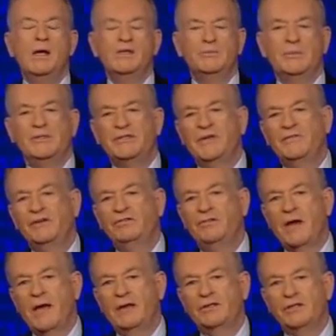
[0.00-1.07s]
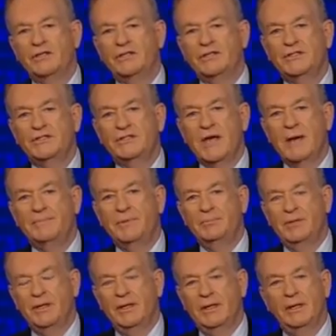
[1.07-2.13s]
specific strategies to stop the
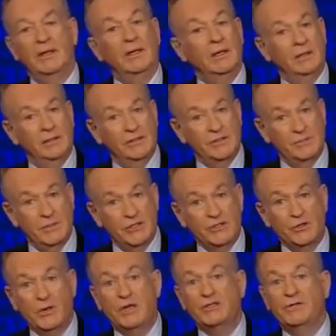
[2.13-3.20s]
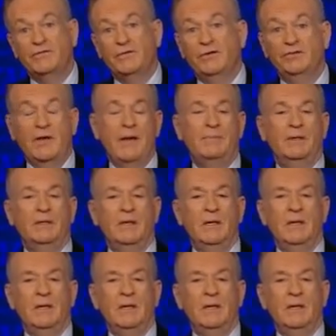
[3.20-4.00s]
bleeding in his administration. For example,